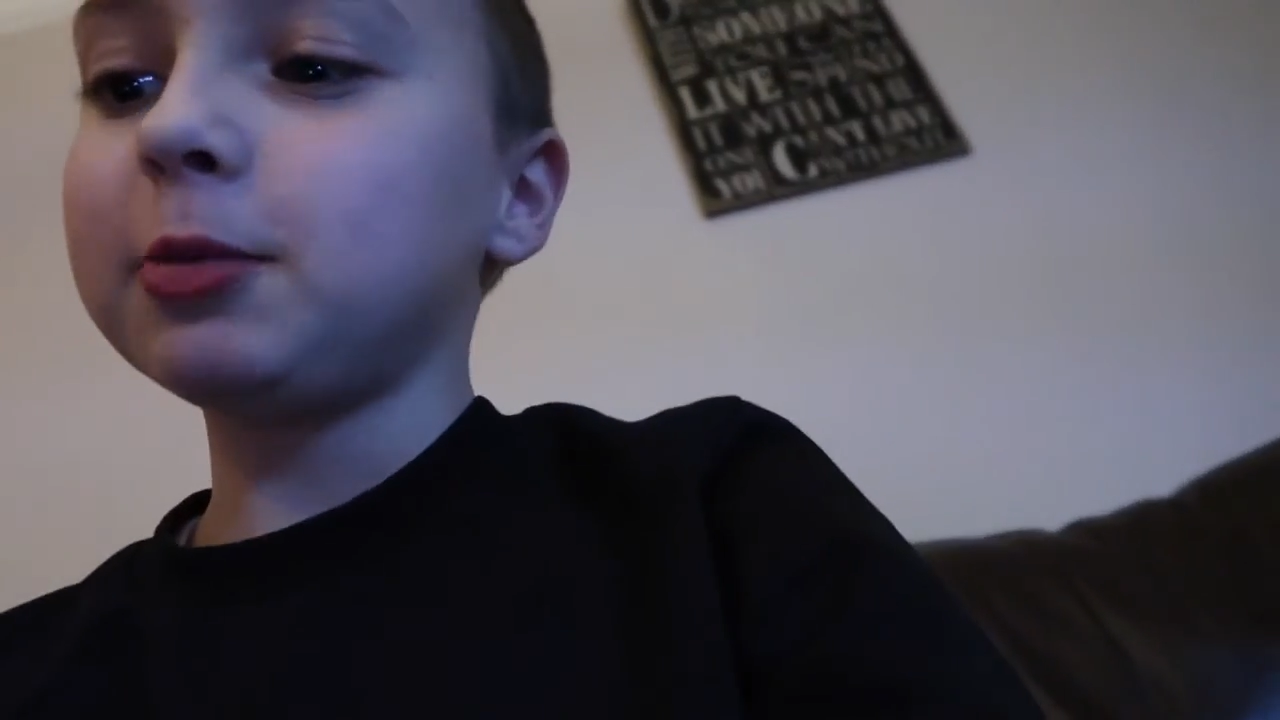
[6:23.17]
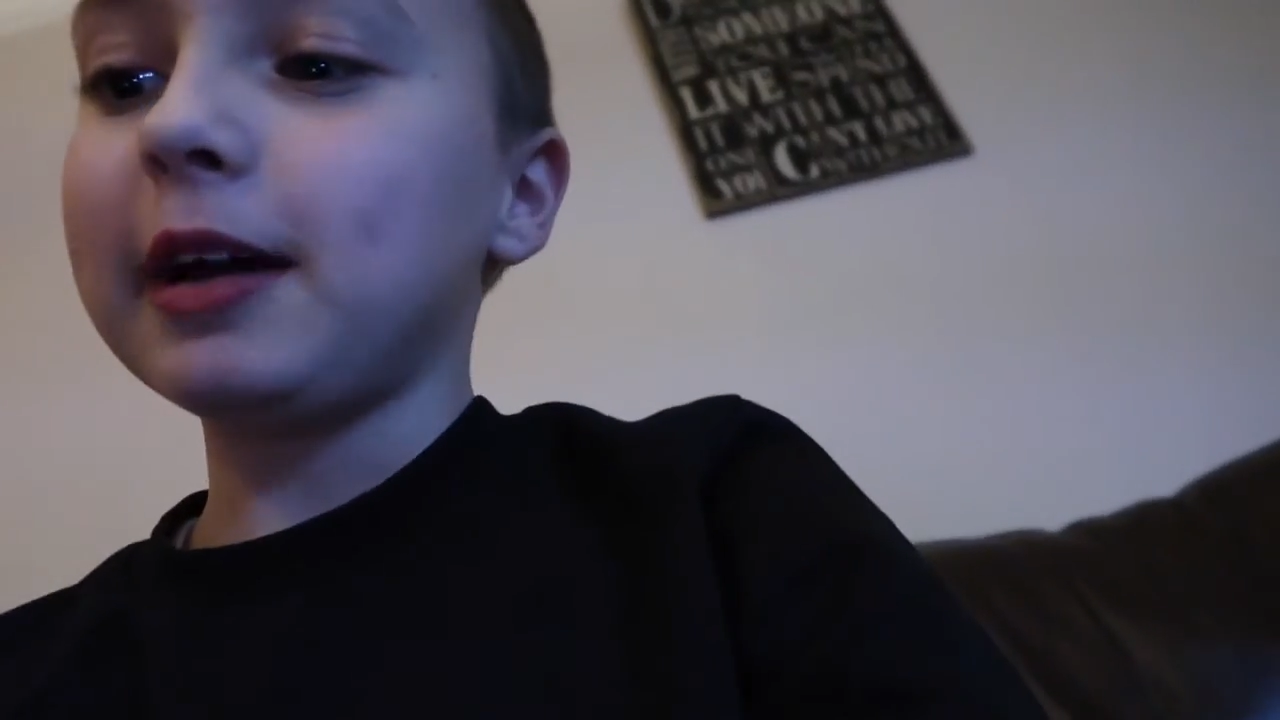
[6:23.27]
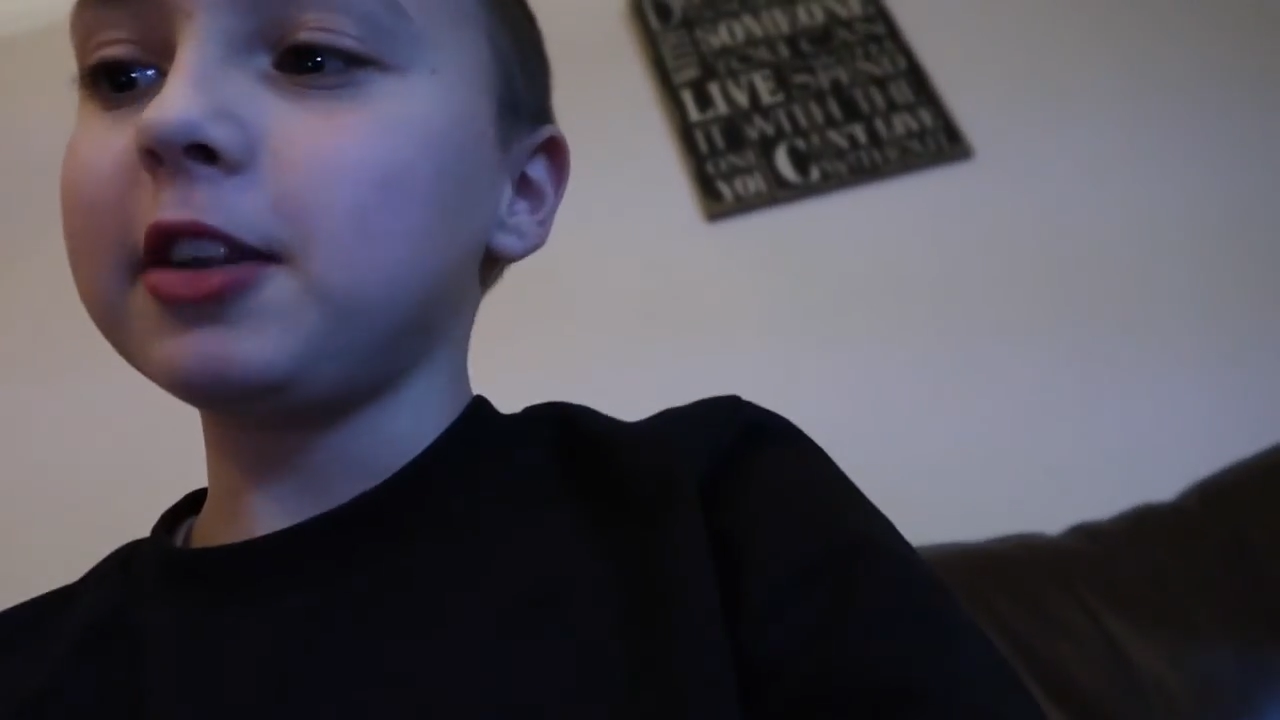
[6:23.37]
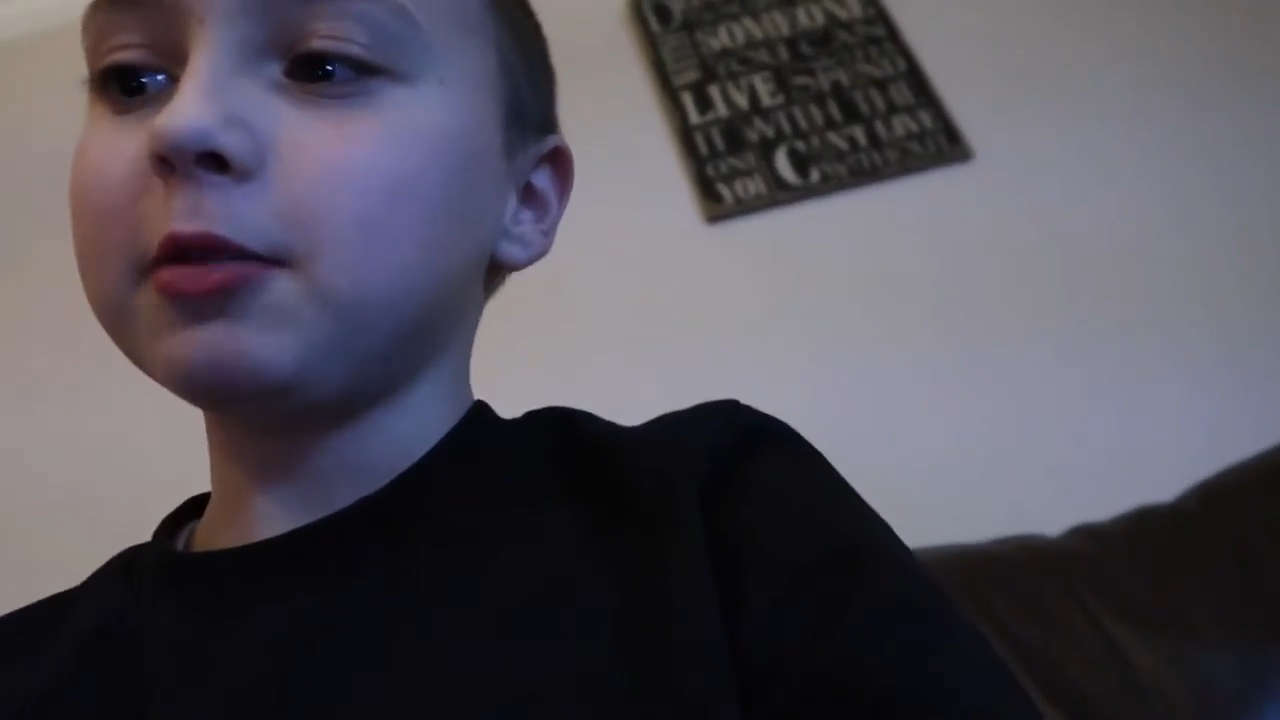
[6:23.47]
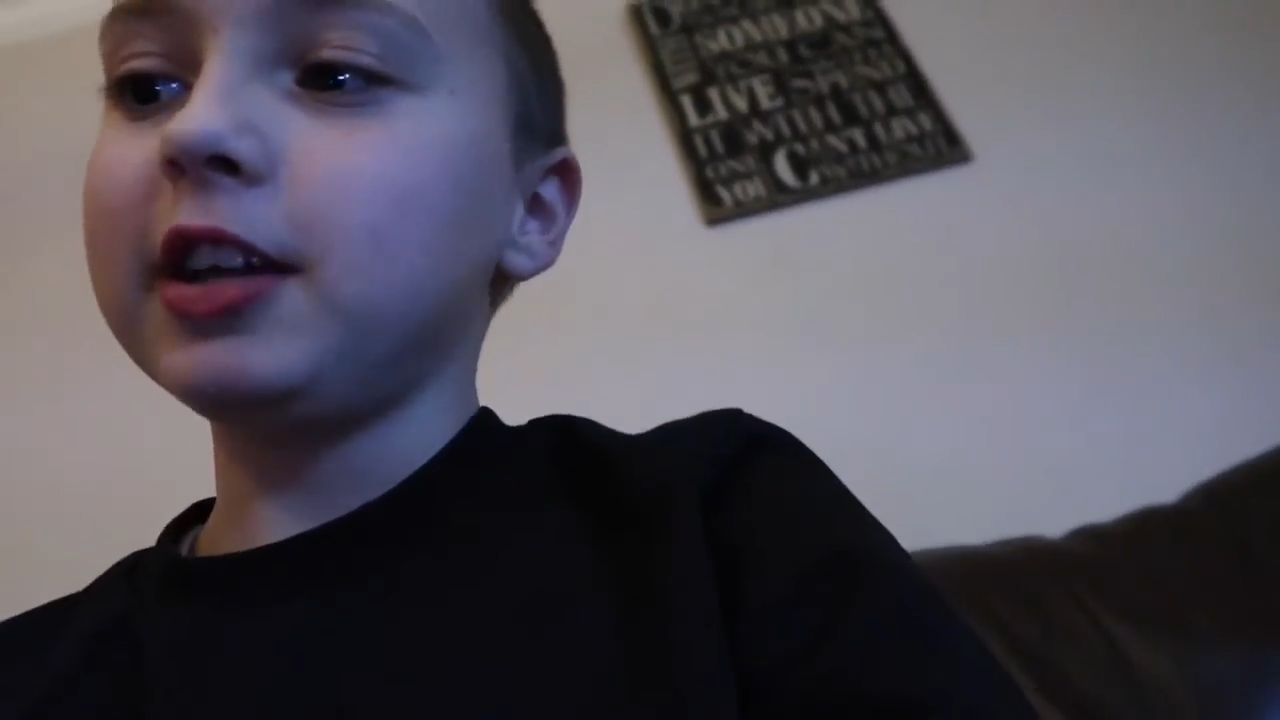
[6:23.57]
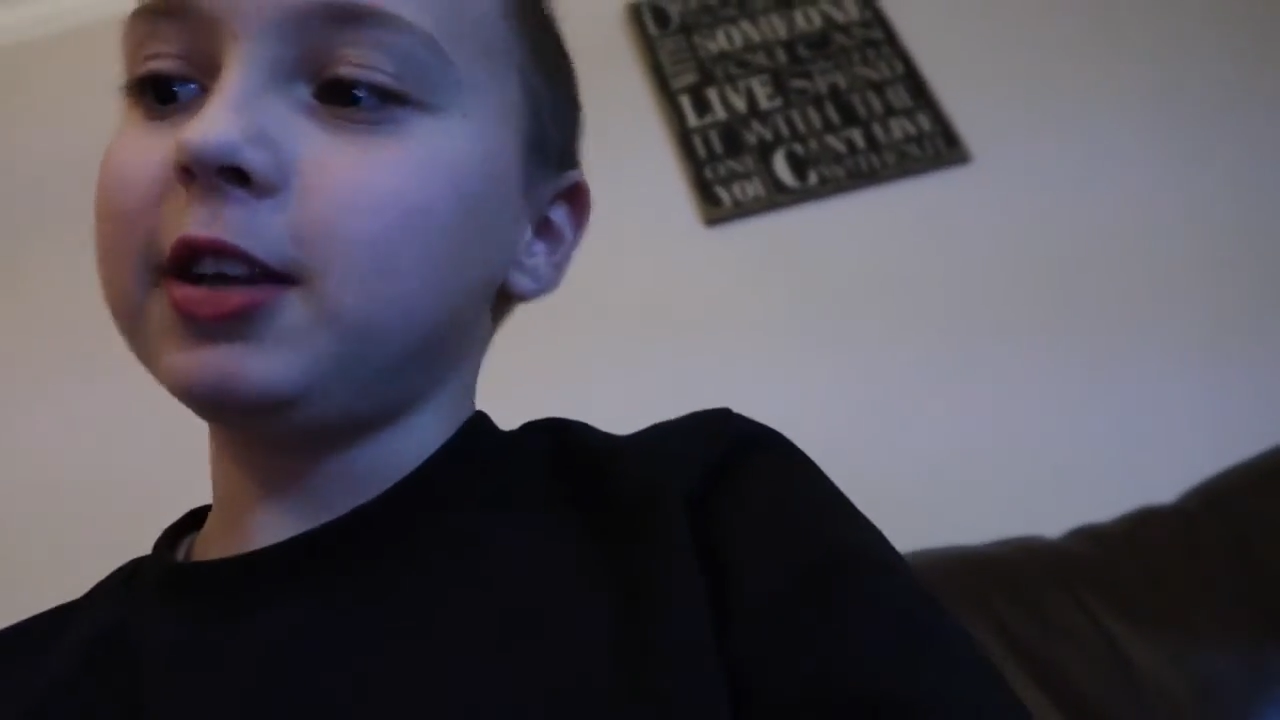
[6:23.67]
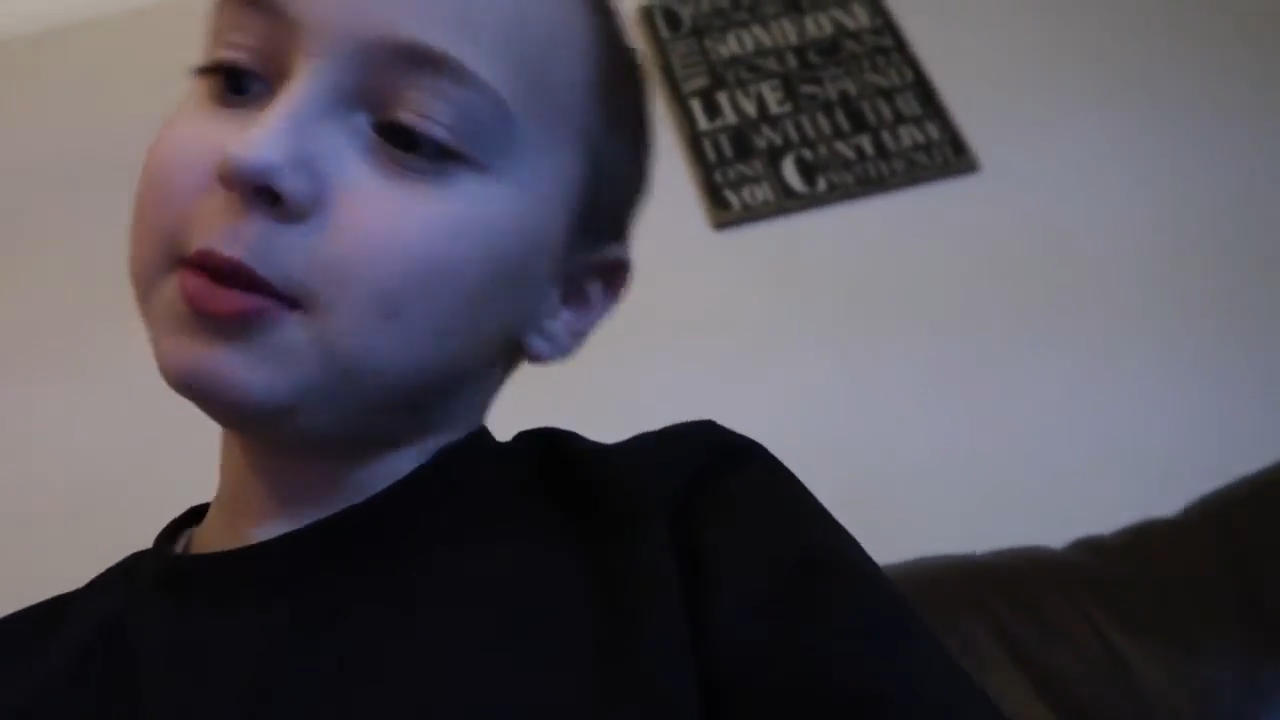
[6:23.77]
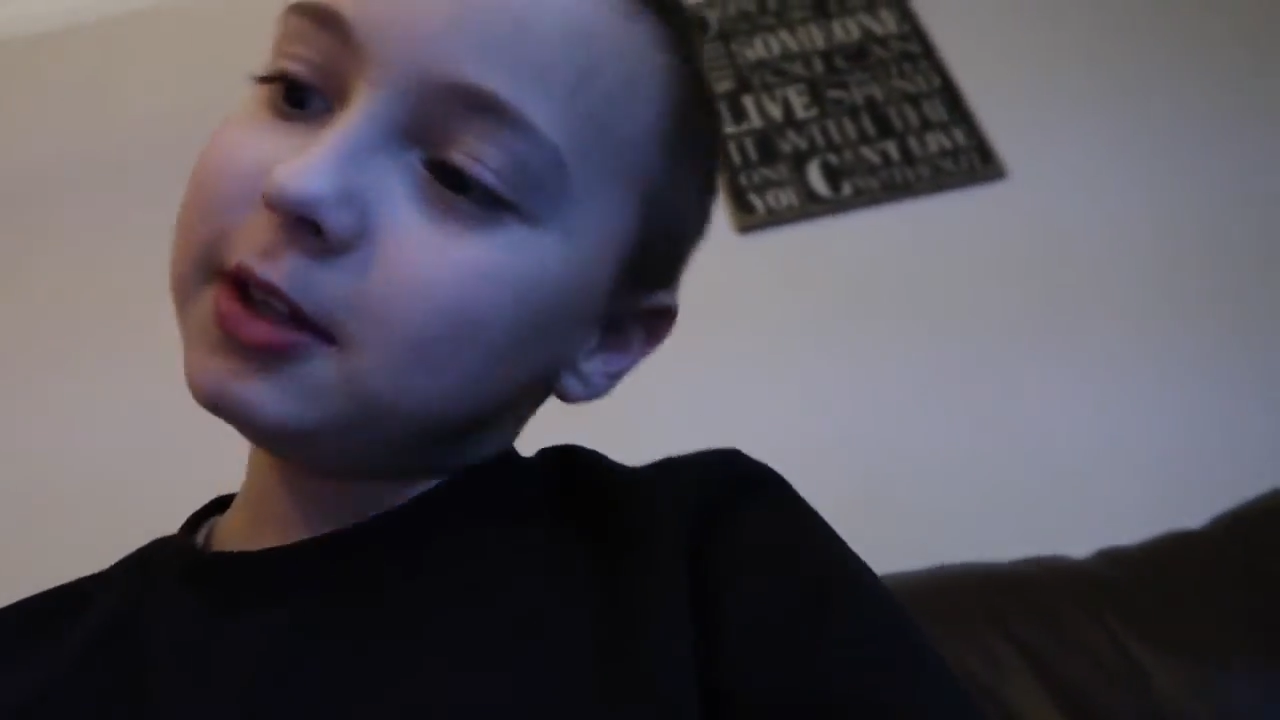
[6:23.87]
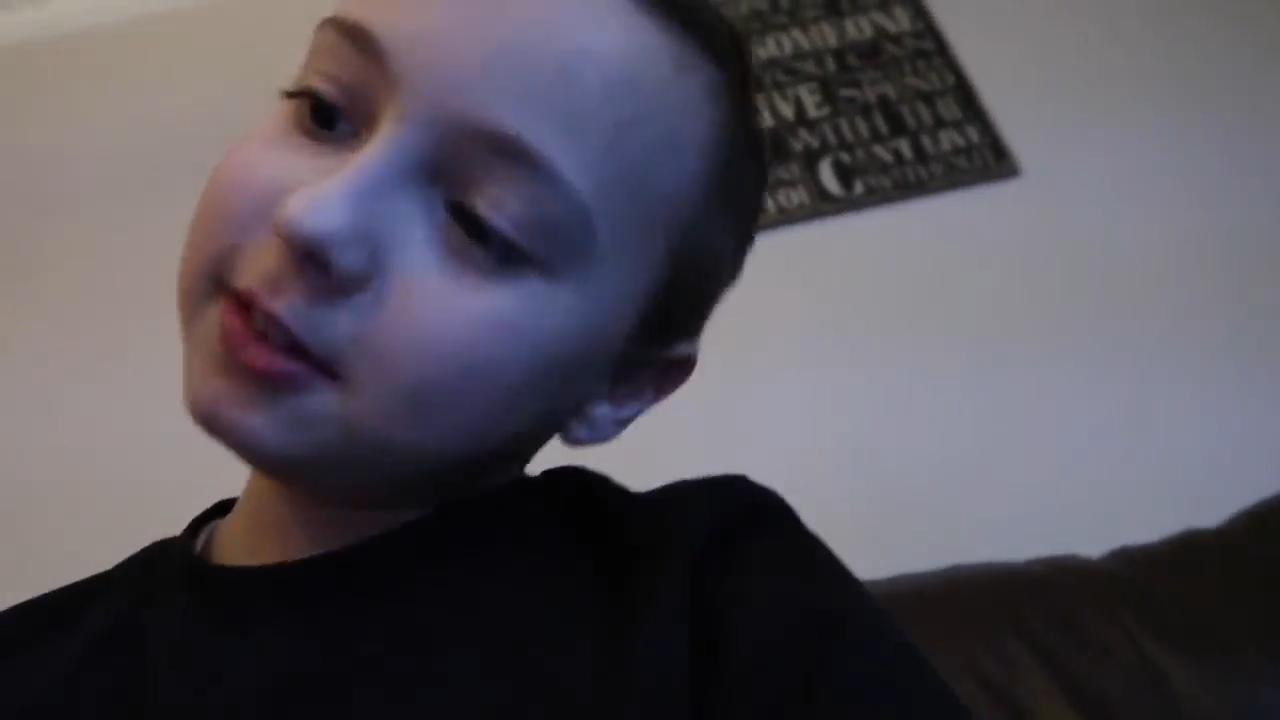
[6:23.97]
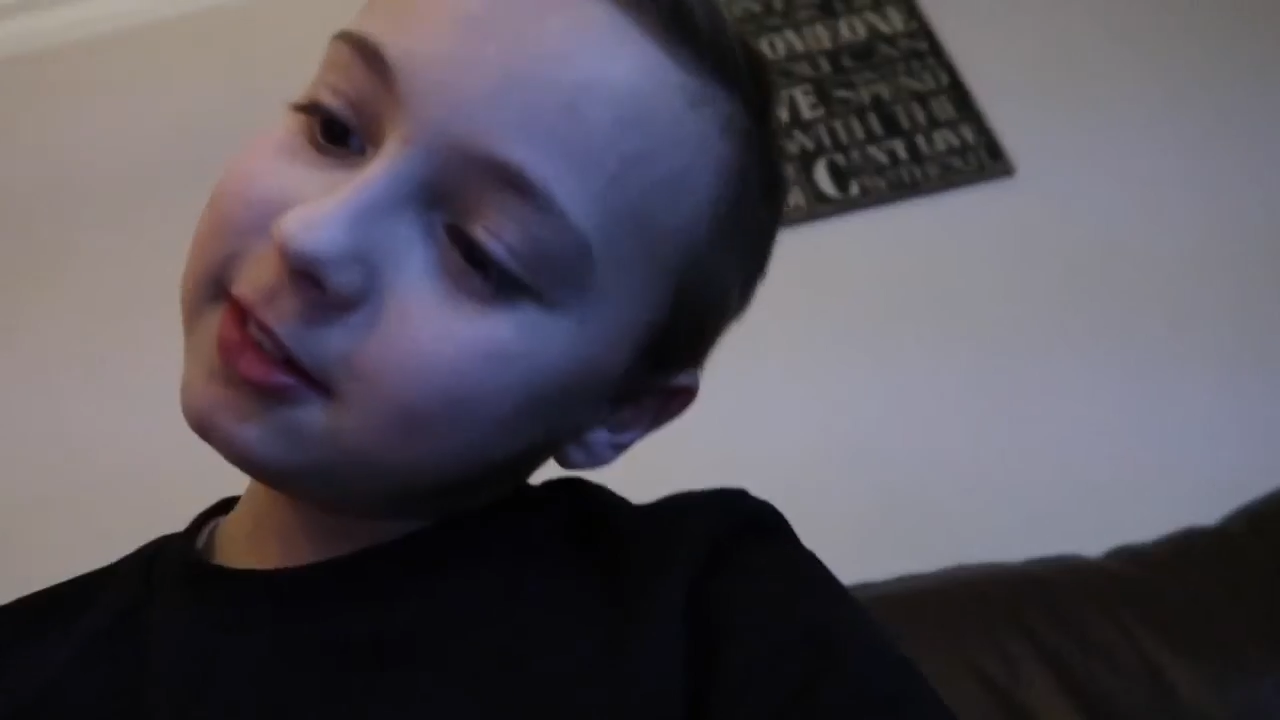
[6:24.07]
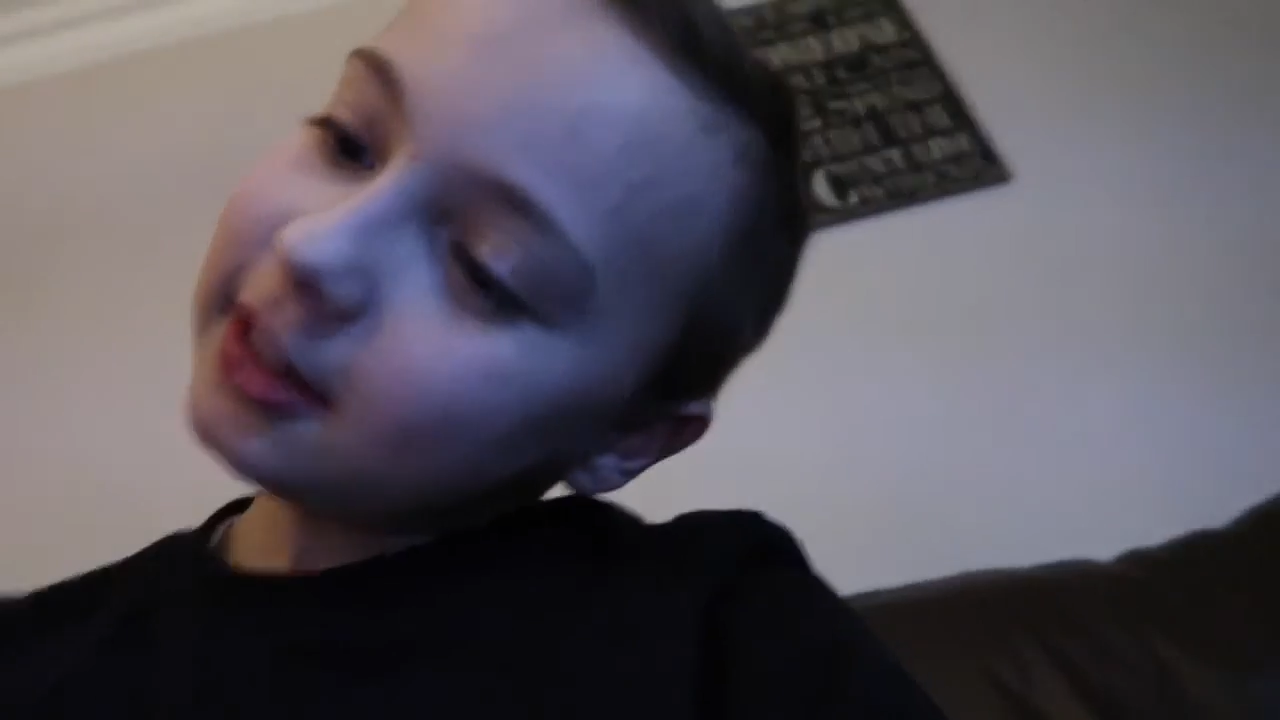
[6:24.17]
by the way, Libby.